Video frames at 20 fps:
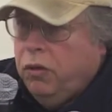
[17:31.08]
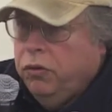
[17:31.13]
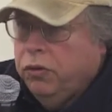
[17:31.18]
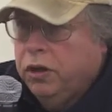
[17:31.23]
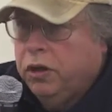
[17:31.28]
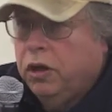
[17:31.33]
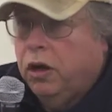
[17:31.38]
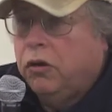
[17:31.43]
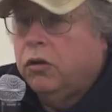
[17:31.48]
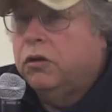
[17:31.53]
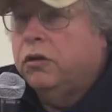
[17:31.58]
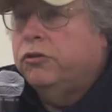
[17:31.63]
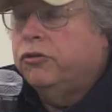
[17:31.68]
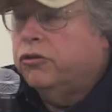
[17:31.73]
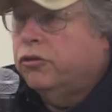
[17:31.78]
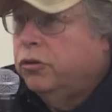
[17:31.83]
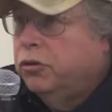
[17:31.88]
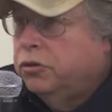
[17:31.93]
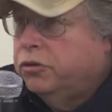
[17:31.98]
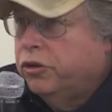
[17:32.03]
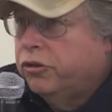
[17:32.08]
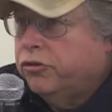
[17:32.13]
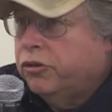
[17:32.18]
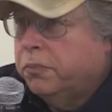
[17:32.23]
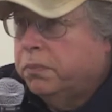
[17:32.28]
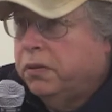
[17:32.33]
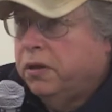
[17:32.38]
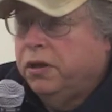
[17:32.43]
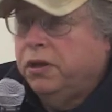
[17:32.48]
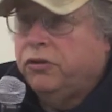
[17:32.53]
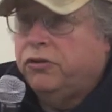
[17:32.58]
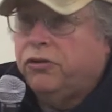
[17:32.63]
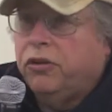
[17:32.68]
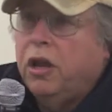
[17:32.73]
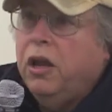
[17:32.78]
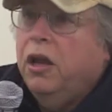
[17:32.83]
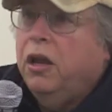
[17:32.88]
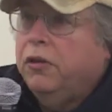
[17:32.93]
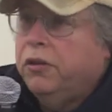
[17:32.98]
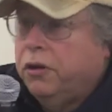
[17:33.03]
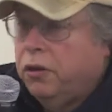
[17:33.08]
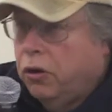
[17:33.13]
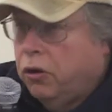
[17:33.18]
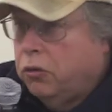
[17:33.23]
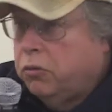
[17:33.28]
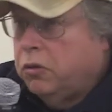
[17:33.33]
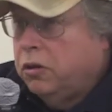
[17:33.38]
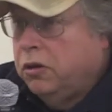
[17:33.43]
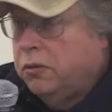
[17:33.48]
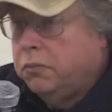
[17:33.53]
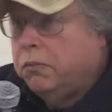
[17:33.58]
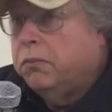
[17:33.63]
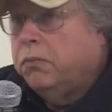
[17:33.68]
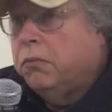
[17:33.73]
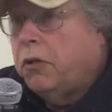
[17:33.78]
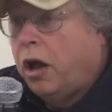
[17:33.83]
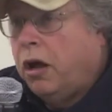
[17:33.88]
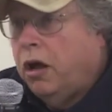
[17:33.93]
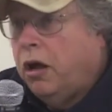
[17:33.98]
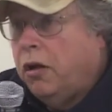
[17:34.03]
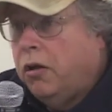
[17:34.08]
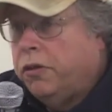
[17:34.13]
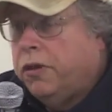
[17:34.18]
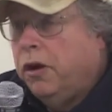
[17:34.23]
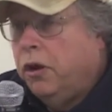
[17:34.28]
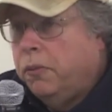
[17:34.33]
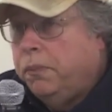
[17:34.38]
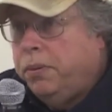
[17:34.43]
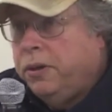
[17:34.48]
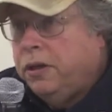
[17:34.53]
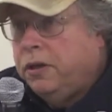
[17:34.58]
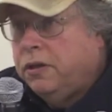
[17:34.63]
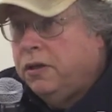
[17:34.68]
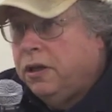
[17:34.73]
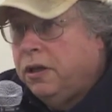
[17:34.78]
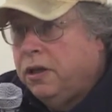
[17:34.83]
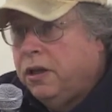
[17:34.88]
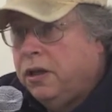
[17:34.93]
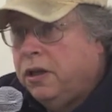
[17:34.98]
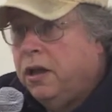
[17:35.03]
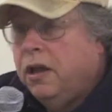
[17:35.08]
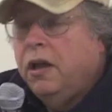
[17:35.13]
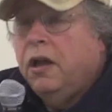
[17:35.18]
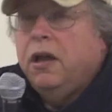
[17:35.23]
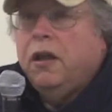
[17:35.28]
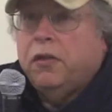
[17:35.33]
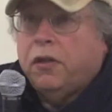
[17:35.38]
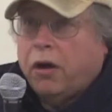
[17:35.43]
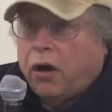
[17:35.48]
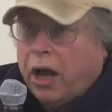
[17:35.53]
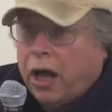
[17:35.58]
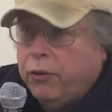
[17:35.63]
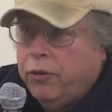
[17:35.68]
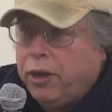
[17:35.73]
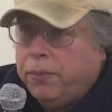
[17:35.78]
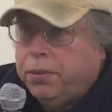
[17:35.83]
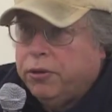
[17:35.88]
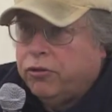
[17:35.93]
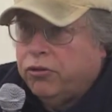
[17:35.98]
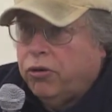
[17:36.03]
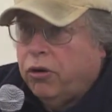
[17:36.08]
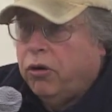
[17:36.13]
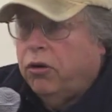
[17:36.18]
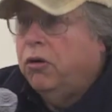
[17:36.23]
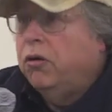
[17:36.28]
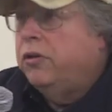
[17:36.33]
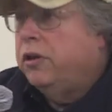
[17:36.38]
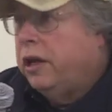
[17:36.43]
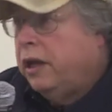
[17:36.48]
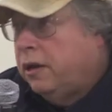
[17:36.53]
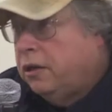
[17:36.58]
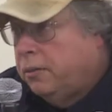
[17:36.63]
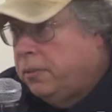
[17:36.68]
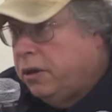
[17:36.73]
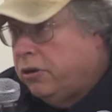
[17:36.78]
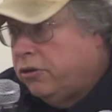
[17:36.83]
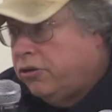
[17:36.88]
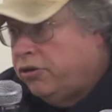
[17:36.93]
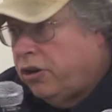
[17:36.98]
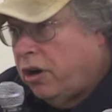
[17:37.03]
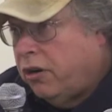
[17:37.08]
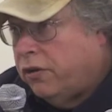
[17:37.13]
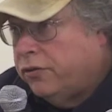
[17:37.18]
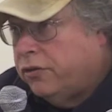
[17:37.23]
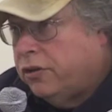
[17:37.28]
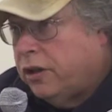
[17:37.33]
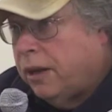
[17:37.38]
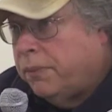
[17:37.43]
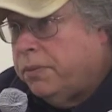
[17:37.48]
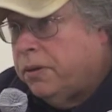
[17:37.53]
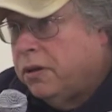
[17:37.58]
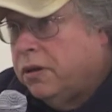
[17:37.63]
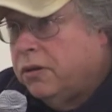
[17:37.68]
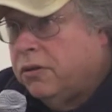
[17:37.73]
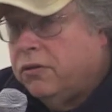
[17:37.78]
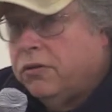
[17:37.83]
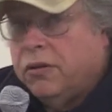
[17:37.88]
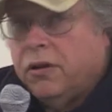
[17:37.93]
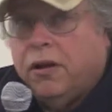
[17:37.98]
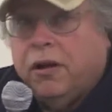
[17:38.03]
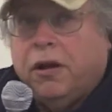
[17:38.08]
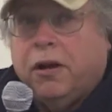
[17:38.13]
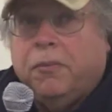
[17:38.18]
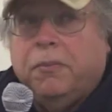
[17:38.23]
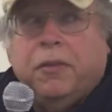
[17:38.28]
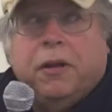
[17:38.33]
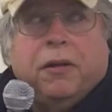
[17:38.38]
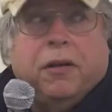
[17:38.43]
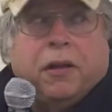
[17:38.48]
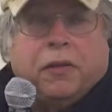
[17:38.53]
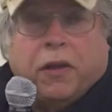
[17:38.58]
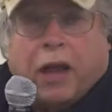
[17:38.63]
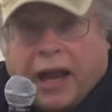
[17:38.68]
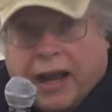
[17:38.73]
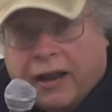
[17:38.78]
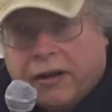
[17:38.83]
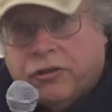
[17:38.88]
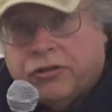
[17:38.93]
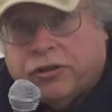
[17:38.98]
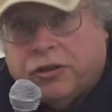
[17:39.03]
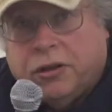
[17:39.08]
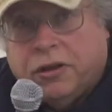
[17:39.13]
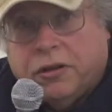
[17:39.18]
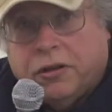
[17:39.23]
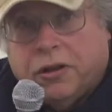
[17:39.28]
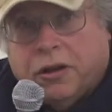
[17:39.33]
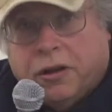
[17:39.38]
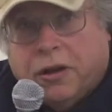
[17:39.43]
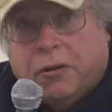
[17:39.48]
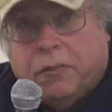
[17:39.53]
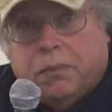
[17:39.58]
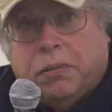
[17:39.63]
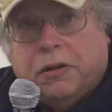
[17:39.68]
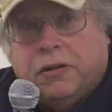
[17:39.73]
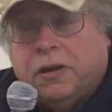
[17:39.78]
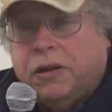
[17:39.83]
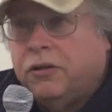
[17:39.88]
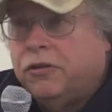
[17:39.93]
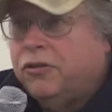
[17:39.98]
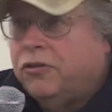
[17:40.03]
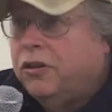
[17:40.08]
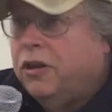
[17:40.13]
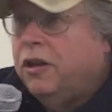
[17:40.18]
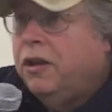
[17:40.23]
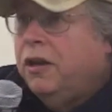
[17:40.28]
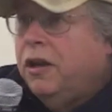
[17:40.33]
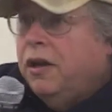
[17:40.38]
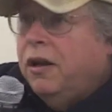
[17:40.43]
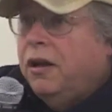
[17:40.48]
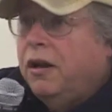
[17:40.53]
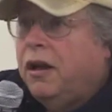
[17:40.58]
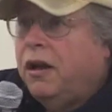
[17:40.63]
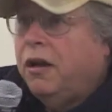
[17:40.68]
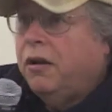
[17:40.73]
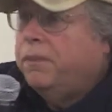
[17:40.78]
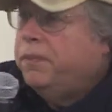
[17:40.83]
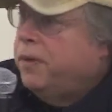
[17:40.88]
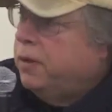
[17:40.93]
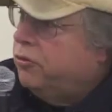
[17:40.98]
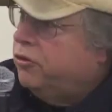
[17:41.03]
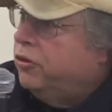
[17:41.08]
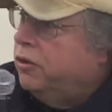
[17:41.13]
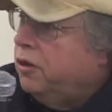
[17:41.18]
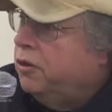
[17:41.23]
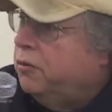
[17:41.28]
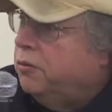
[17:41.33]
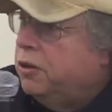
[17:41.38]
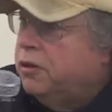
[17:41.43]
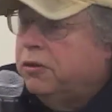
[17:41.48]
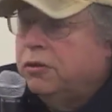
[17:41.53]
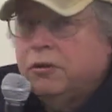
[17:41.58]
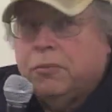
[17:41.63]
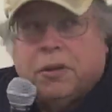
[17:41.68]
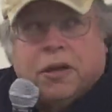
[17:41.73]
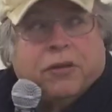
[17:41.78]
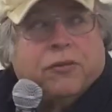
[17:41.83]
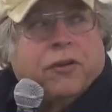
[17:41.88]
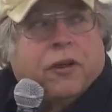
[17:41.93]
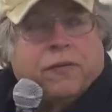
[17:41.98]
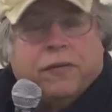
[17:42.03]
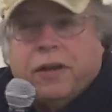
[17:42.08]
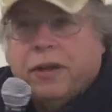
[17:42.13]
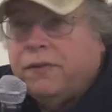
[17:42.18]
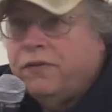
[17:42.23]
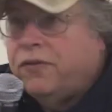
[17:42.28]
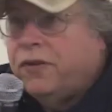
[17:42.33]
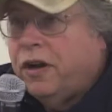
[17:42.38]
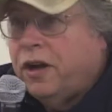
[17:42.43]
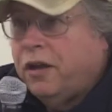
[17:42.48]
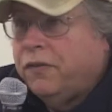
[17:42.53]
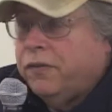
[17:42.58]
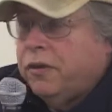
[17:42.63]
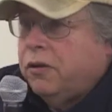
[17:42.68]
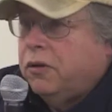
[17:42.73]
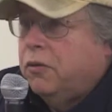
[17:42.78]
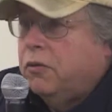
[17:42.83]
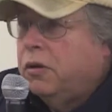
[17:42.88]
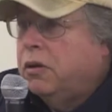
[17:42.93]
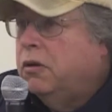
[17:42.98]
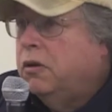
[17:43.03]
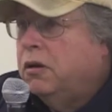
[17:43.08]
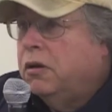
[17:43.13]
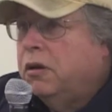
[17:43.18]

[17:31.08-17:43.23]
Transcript: the Oakland School District Police, the Oakland, uh, the OPD, the Highway Patrol, the Alameda Sheriff's Deputies, um, the Housing uh, Police. Um, there was another one too, but I named five. You know,